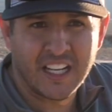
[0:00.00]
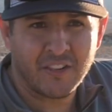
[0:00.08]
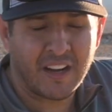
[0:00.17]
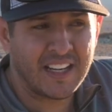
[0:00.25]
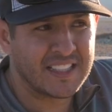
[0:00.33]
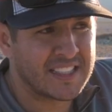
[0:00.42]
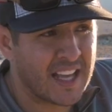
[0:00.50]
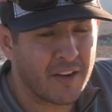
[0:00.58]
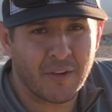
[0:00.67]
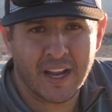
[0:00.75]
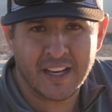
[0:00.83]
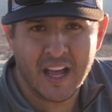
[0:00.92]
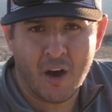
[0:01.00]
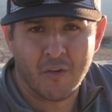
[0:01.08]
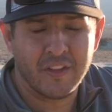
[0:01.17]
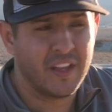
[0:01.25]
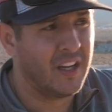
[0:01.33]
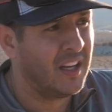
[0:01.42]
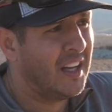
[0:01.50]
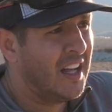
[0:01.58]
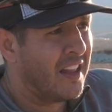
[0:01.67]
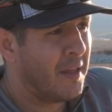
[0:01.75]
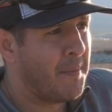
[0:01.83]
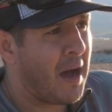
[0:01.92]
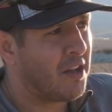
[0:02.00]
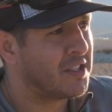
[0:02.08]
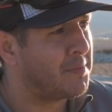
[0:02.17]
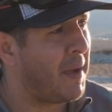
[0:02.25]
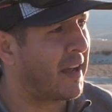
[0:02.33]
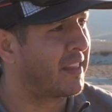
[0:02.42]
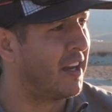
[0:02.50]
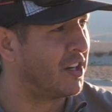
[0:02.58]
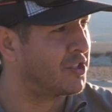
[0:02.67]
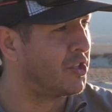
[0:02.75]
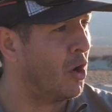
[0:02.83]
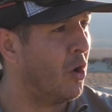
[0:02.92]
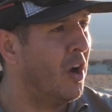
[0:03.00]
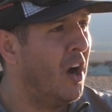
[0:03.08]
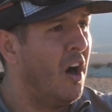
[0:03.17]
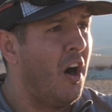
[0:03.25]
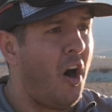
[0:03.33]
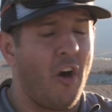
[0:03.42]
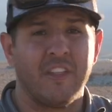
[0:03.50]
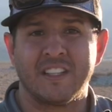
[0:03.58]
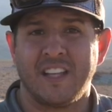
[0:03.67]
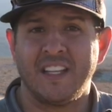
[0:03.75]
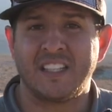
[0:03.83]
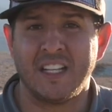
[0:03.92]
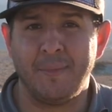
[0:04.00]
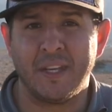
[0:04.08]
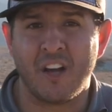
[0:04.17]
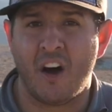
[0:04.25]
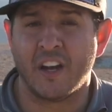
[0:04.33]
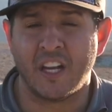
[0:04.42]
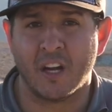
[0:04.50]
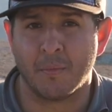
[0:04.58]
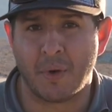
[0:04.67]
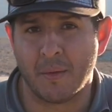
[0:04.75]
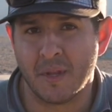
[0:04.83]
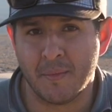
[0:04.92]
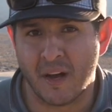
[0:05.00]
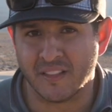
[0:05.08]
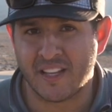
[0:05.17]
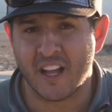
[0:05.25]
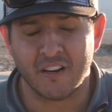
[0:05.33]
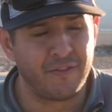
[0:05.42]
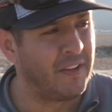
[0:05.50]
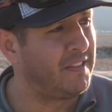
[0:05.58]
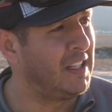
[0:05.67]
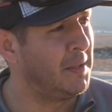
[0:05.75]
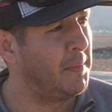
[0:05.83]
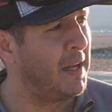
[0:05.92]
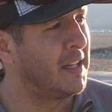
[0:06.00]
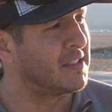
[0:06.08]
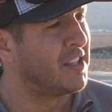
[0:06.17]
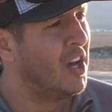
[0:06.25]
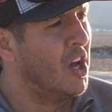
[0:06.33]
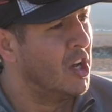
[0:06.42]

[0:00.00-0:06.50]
getting ready to set right now over the, the mountains back there. So all this light's gonna be gone here in probably about 10 or 15 minutes.